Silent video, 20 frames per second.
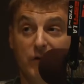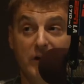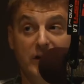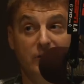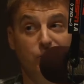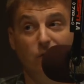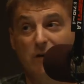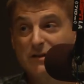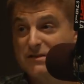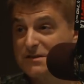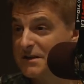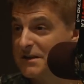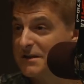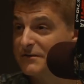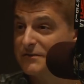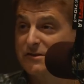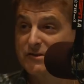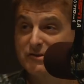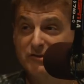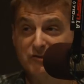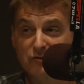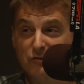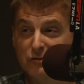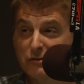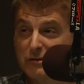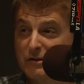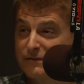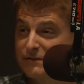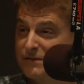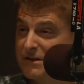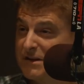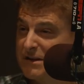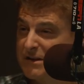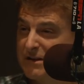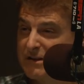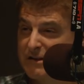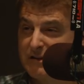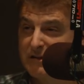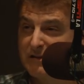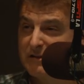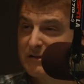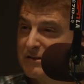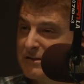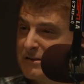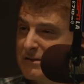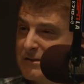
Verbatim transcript: read, wasn't even sure if he